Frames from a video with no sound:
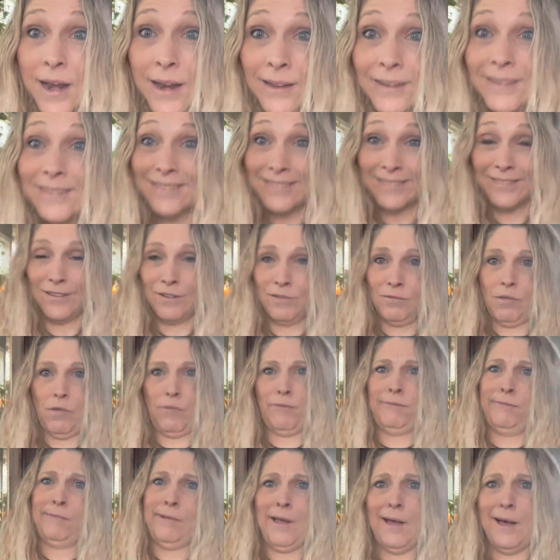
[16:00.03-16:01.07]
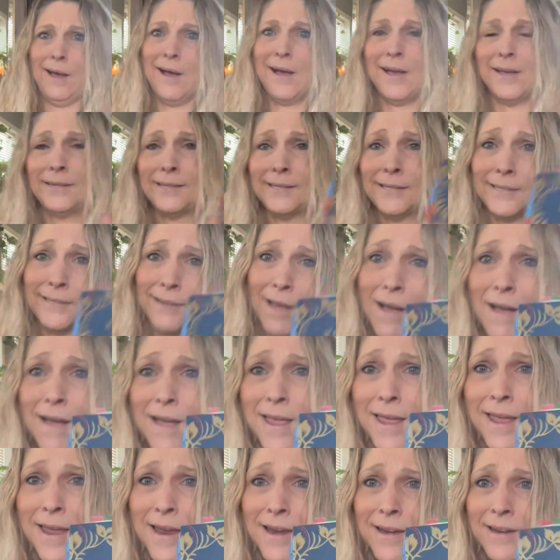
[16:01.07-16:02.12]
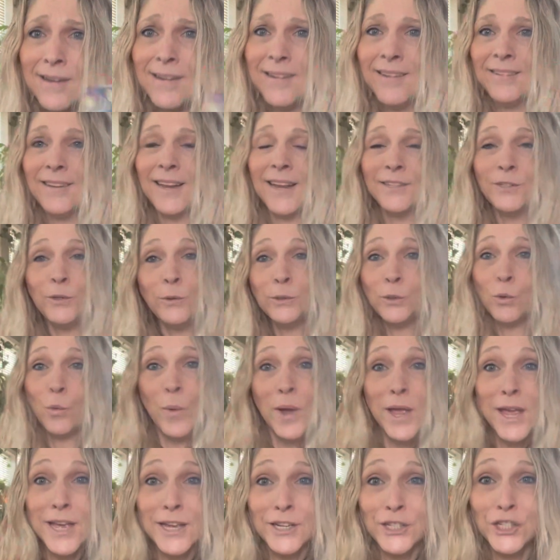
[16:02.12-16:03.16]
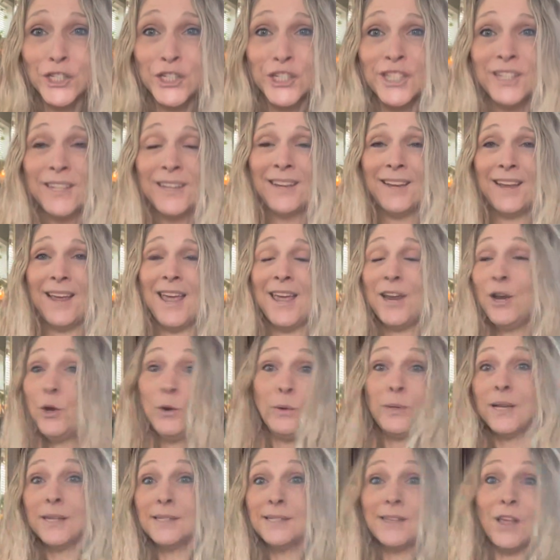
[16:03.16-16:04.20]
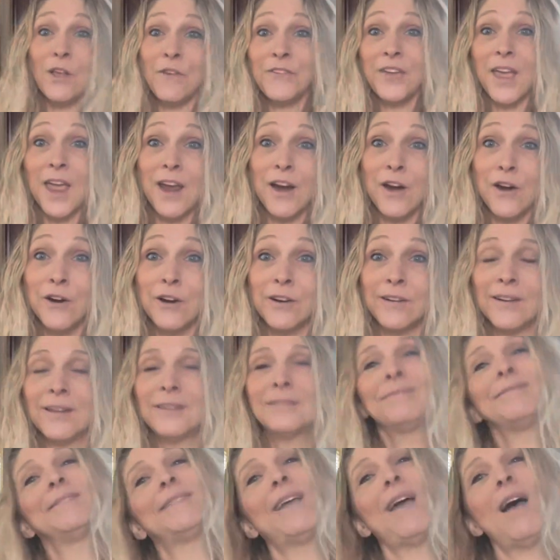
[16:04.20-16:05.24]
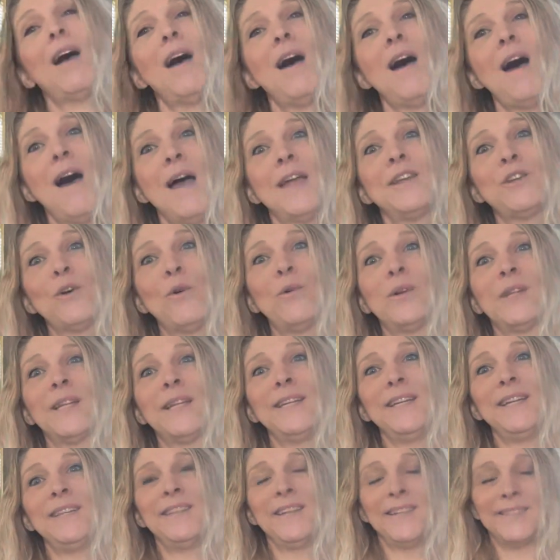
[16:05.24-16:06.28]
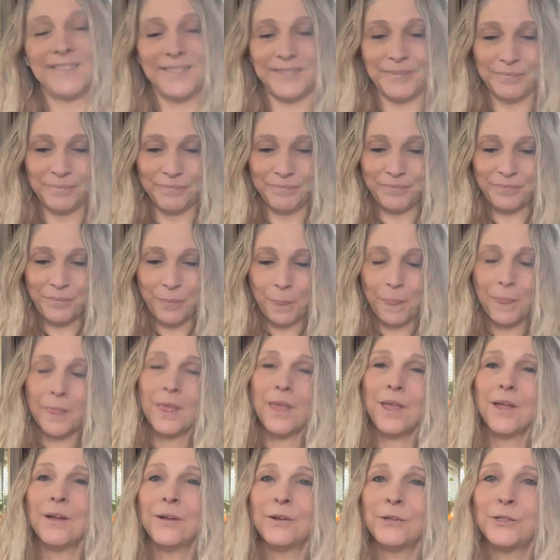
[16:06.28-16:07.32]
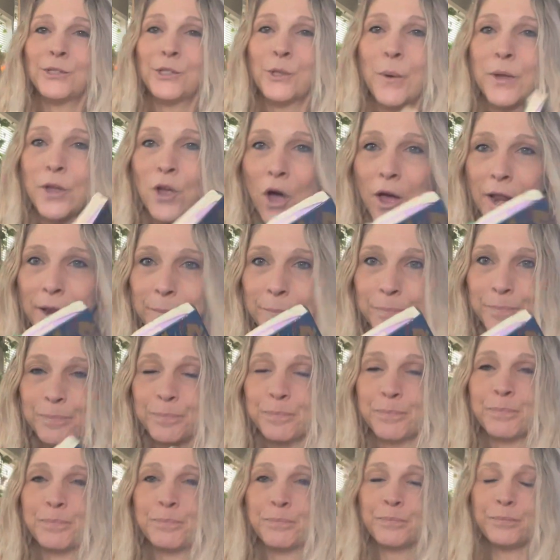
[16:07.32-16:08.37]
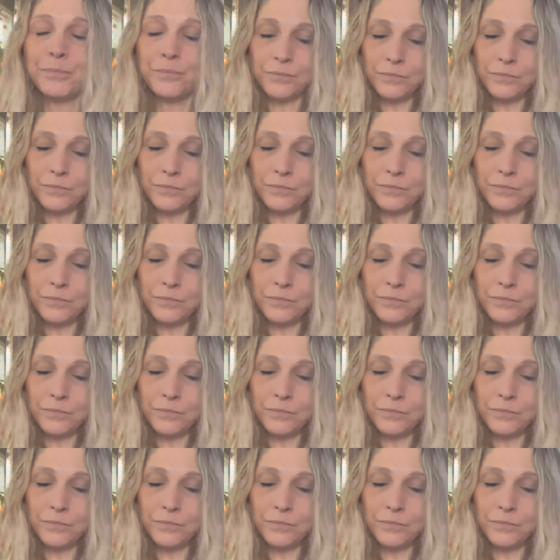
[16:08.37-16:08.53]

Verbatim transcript: God, a sign. Guess who's a witch and who does self-care? I totally need this. So I got it.